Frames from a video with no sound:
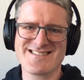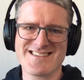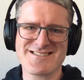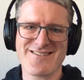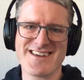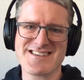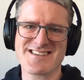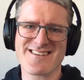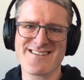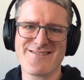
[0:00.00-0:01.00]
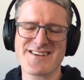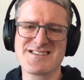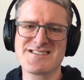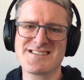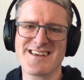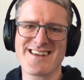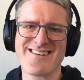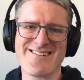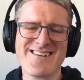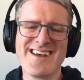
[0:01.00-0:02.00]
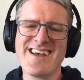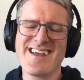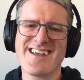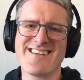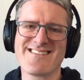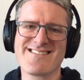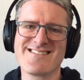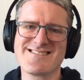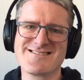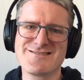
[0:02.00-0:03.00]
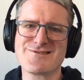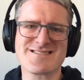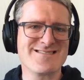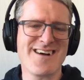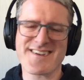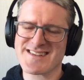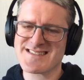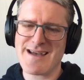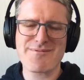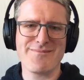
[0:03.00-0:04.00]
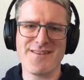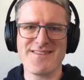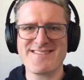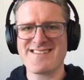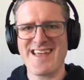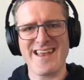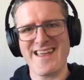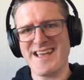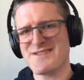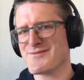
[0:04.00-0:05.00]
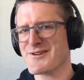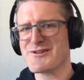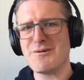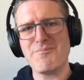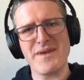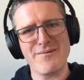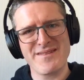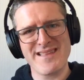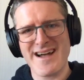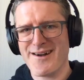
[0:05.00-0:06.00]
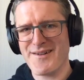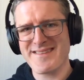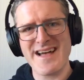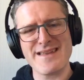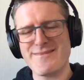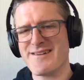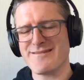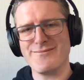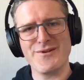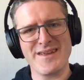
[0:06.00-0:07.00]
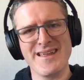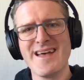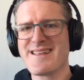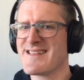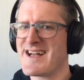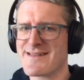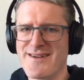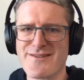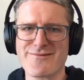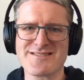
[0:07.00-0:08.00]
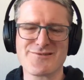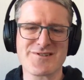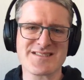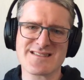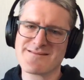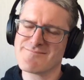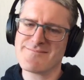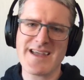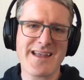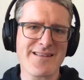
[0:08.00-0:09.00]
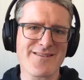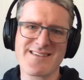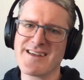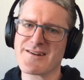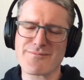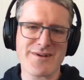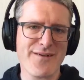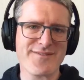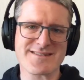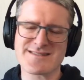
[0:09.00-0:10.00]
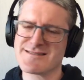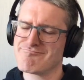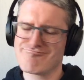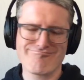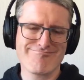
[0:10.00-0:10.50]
situation, which is just not acceptable in this day and age for a company with that amount of money, that amount of resources, making those killer profits.